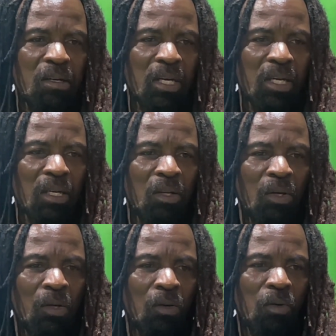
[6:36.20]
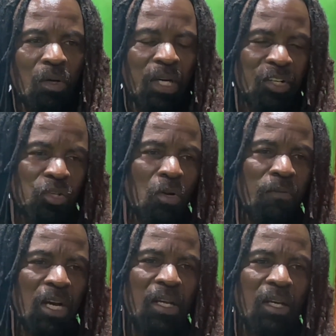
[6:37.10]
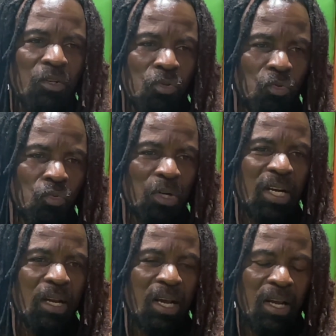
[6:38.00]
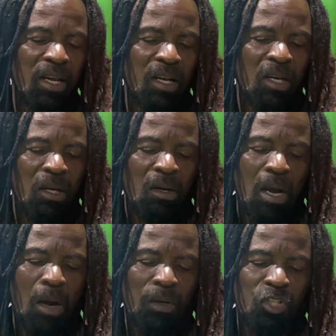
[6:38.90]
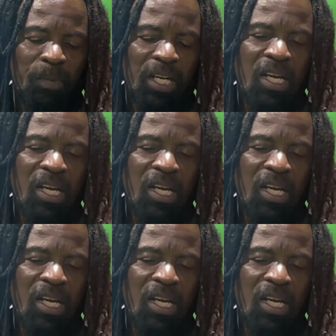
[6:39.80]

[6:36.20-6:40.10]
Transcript: the connection of Ghana to our Jamaican